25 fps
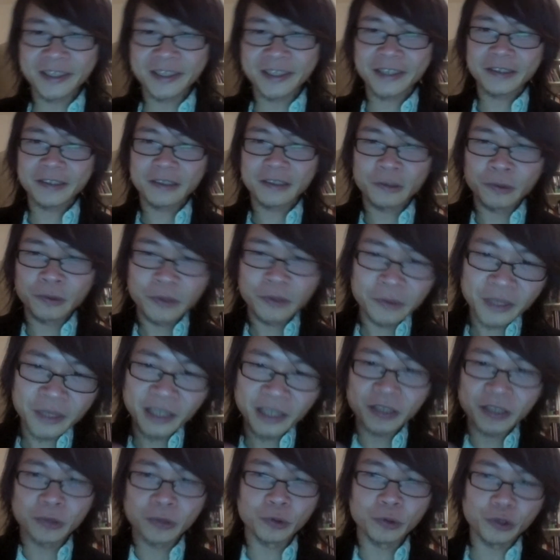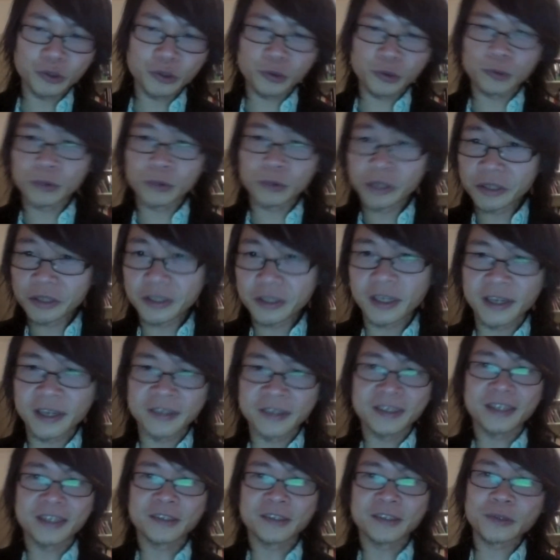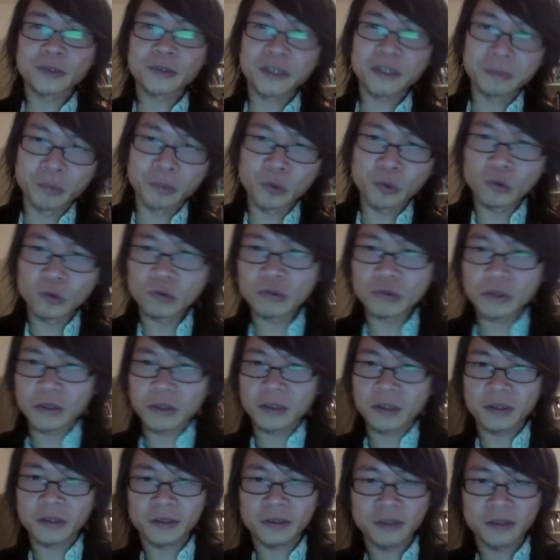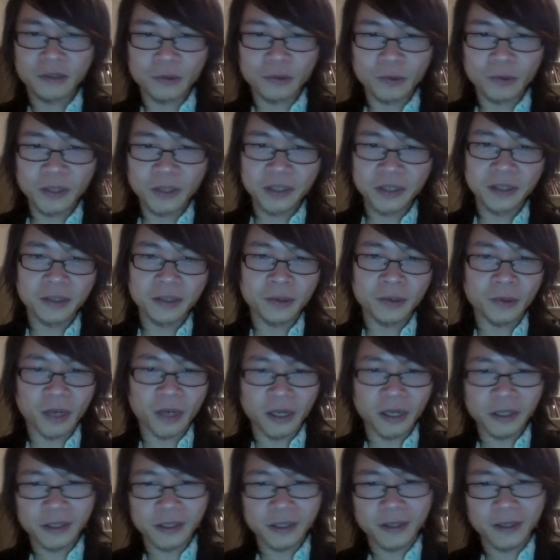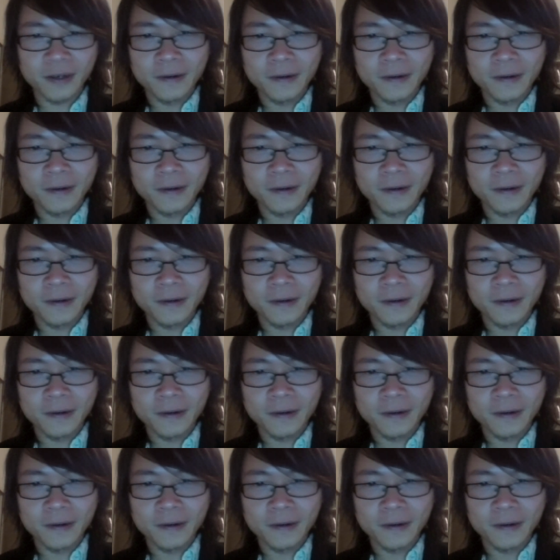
get you, you get used to it and then you can move uh, in the way mm. that you like.